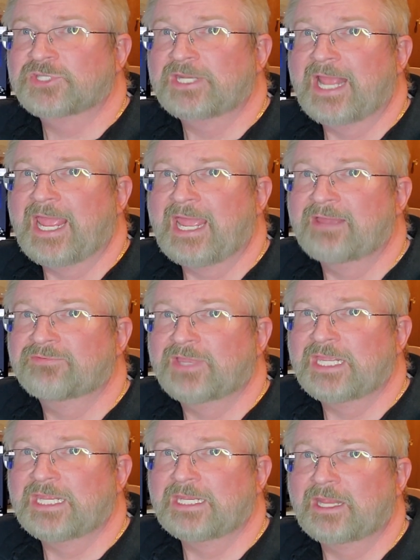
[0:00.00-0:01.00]
it's going to have
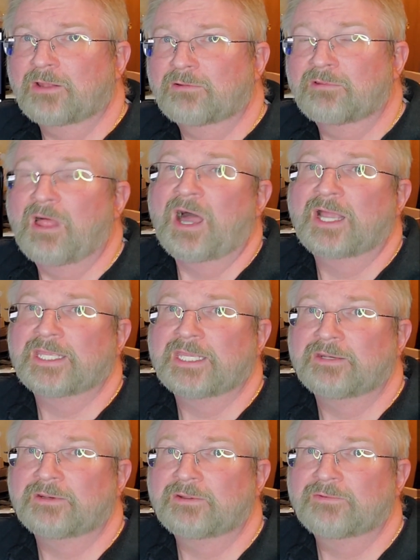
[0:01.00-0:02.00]
a
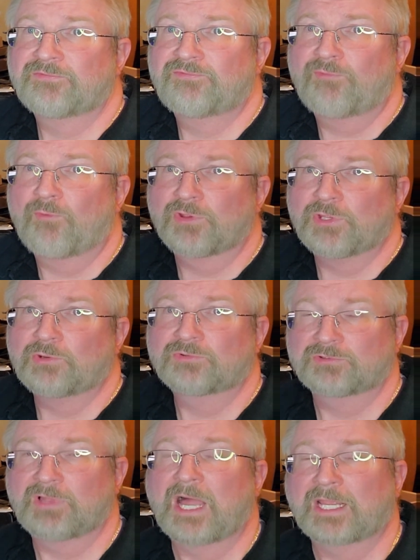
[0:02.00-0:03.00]
login for you
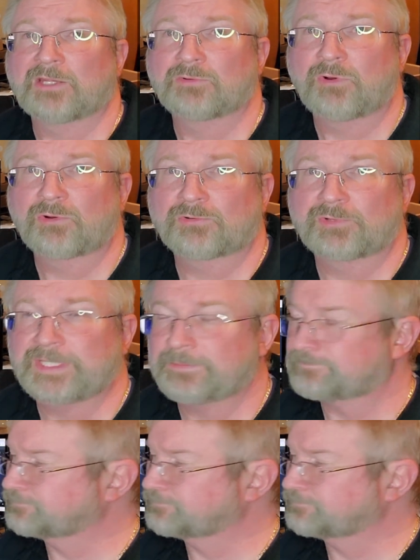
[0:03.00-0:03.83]
to log in locally.